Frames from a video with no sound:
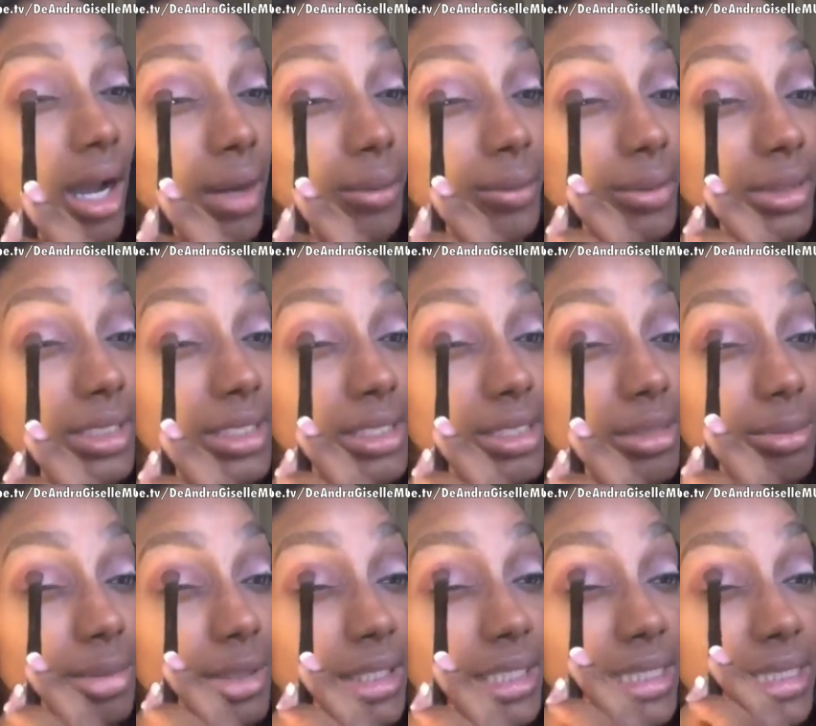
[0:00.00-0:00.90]
I wanted to
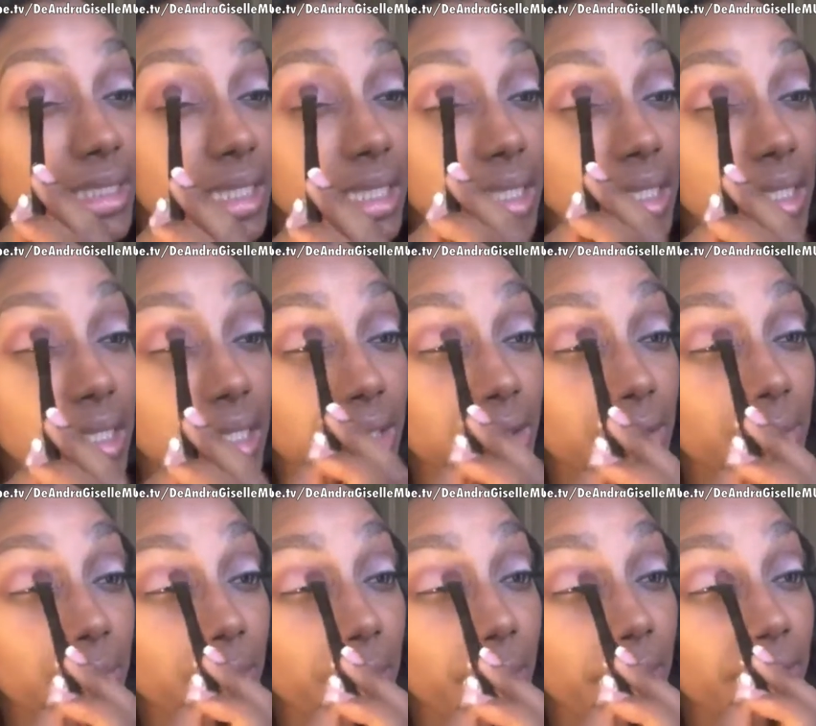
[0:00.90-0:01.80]
blend a little
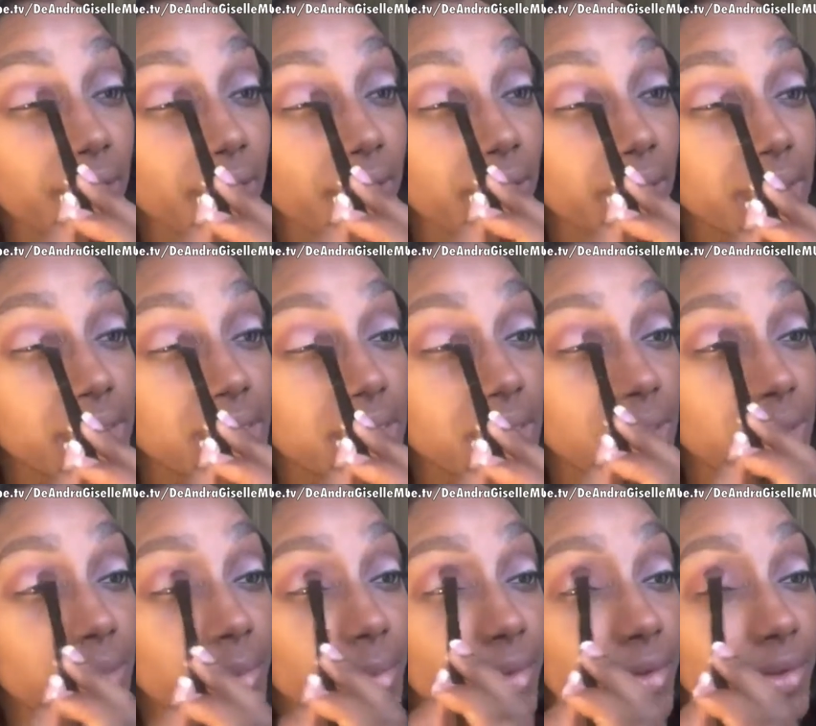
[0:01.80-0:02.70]
bit better into
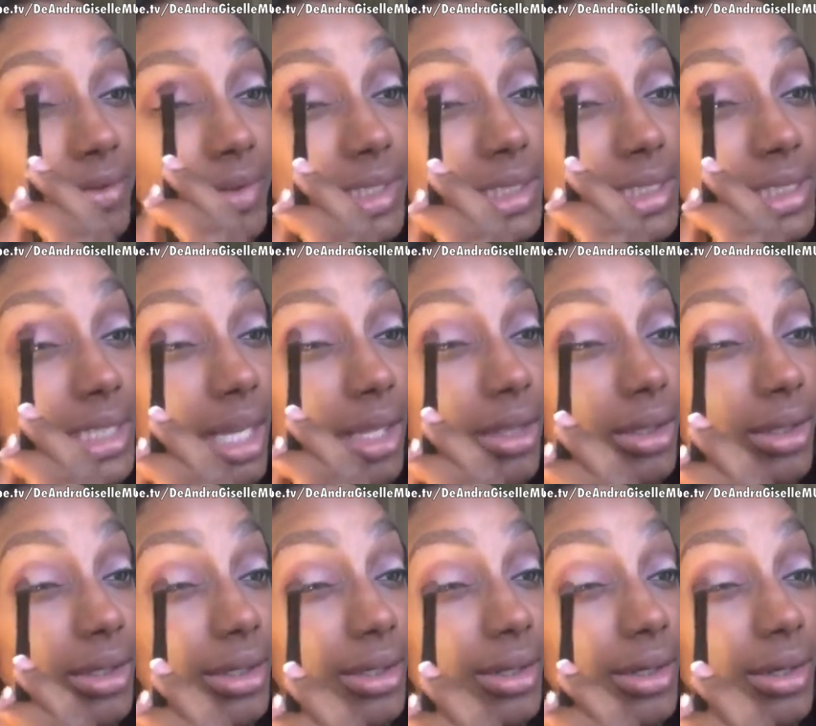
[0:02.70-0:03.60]
the previous
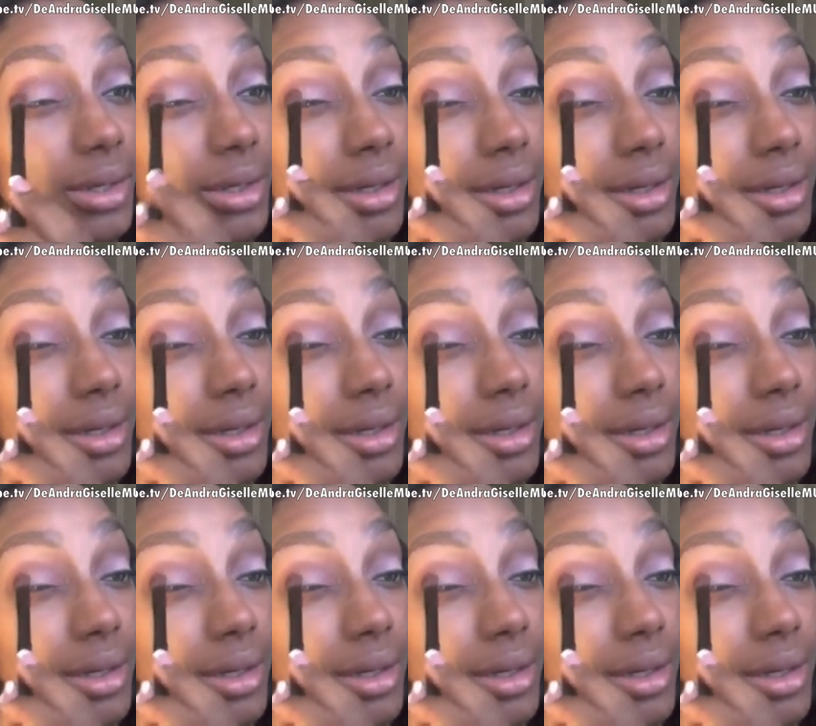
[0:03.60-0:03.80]
color.